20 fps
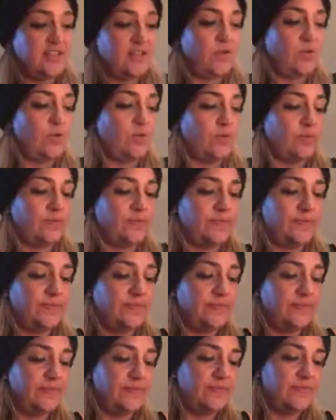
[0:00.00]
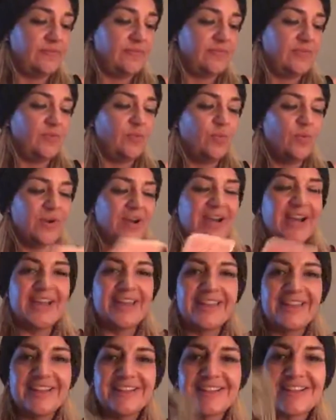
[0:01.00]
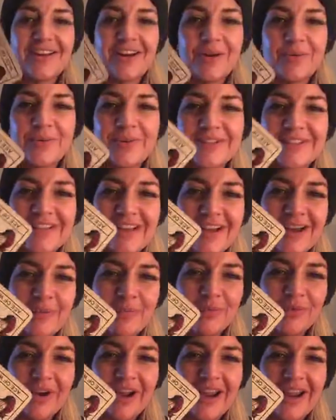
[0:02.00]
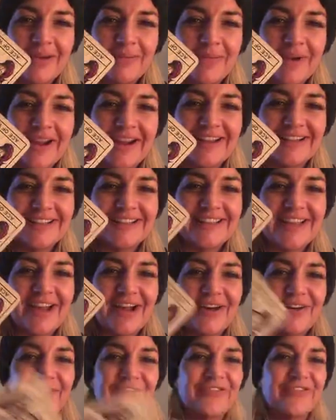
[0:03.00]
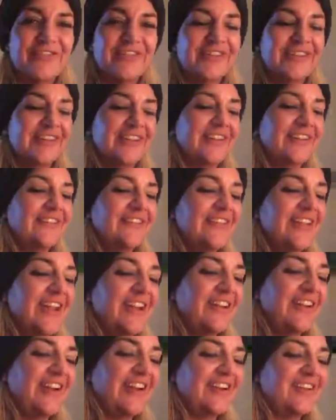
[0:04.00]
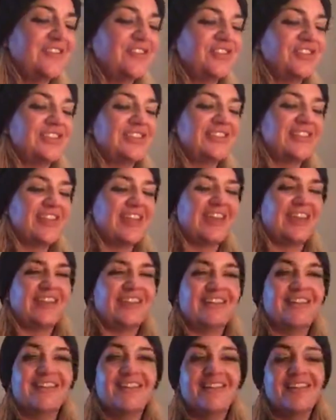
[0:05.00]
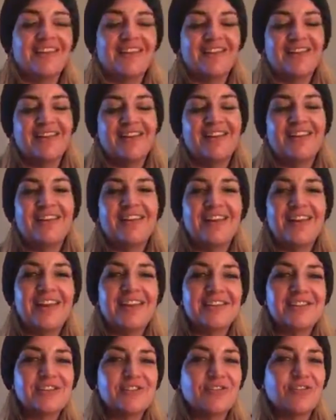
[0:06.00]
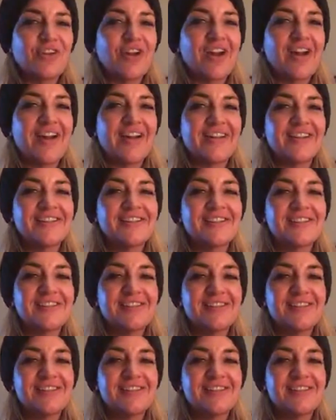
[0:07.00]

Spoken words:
Ooh. What? This card was upright by itself. Very interesting. Ace of Rods.